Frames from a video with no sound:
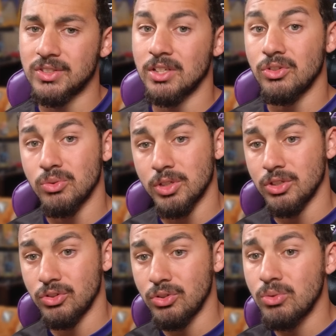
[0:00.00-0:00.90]
that you
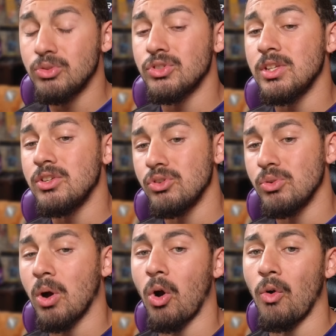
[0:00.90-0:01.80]
can use the
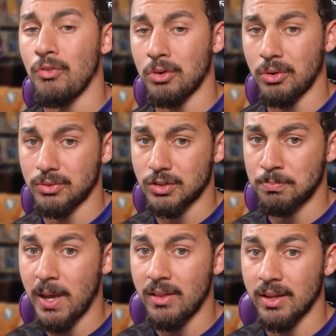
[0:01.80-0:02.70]
new overgrowth
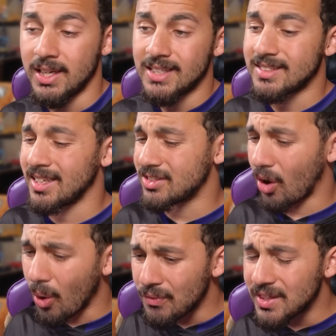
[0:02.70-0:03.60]
spell in. Since
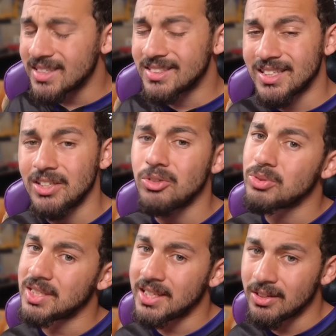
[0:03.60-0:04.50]
all of these did
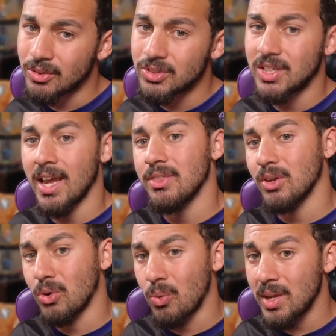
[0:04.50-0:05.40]
use healers and the
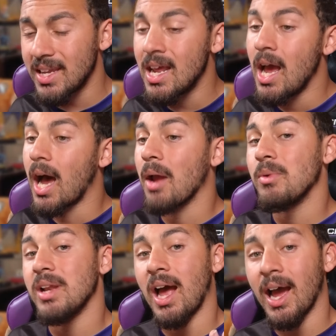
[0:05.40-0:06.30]
queen, I
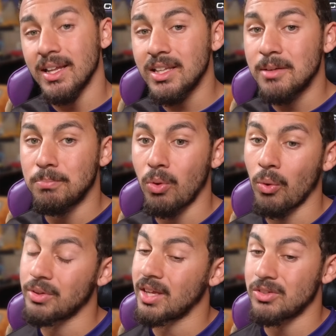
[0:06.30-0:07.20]
would highly
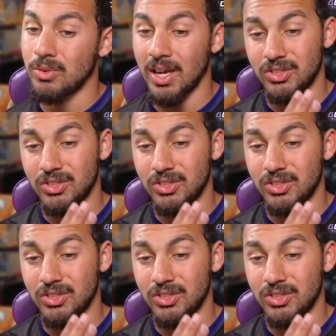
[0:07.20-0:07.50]
implore that you guys